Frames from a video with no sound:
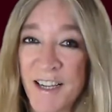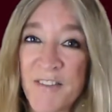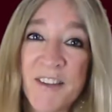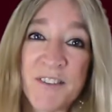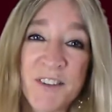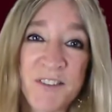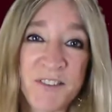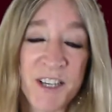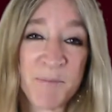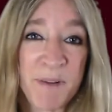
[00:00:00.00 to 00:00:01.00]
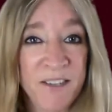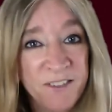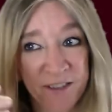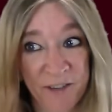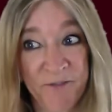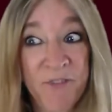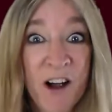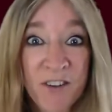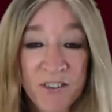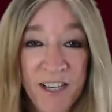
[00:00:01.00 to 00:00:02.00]
This is uh, basically
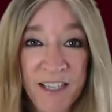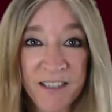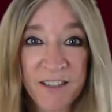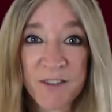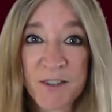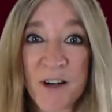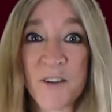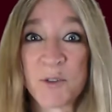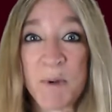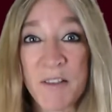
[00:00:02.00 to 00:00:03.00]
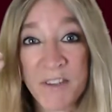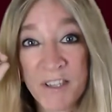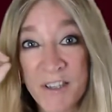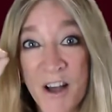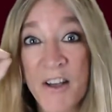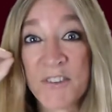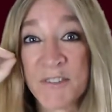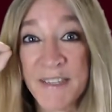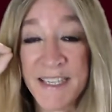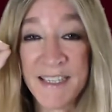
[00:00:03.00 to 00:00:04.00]
farsightedness caused by the loss
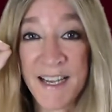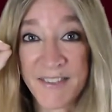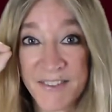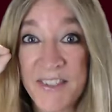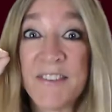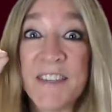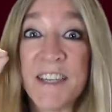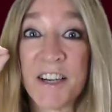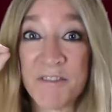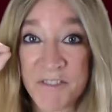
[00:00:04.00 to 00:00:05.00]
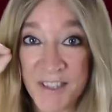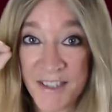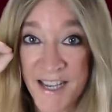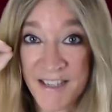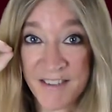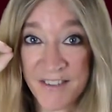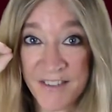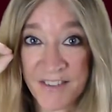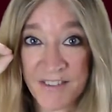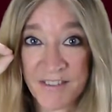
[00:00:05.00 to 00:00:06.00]
of elasticity of the
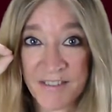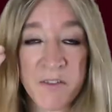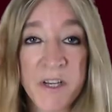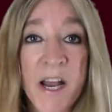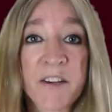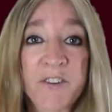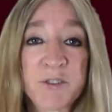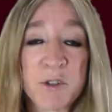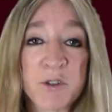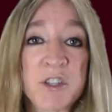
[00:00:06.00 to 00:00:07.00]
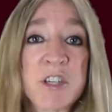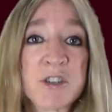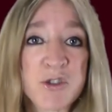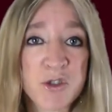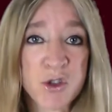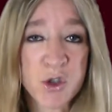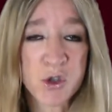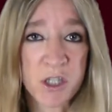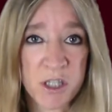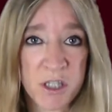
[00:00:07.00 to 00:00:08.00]
lens. The next root,
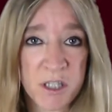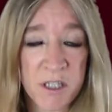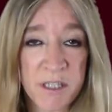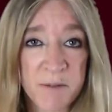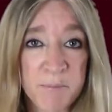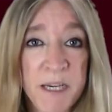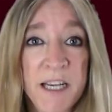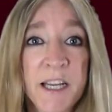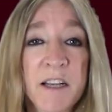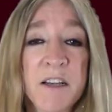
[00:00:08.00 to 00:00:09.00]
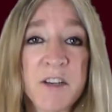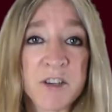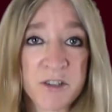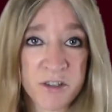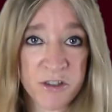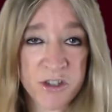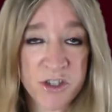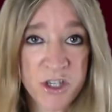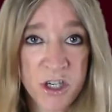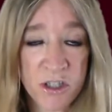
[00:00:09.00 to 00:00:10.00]
tr, meaning
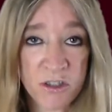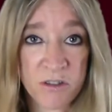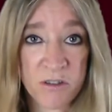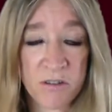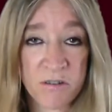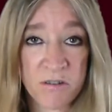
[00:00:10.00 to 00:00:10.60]
turn.